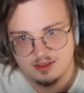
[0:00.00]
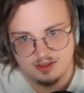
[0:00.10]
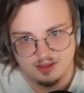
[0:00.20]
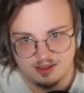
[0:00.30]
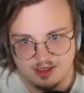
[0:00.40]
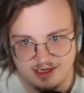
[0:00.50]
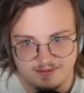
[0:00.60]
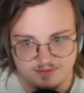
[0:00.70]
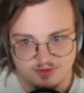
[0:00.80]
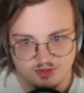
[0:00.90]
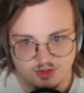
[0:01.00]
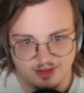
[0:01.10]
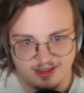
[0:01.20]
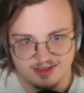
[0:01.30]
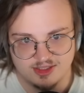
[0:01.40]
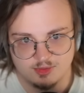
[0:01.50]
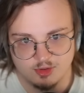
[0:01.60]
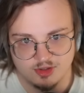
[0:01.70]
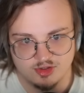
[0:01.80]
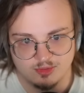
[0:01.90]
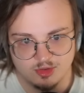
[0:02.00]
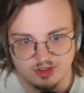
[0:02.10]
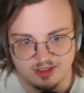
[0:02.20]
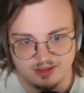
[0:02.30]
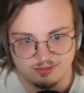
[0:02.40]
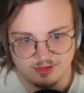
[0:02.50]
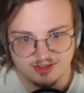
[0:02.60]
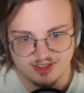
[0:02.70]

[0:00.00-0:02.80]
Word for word: Alright. Surely this is where Azumarill runs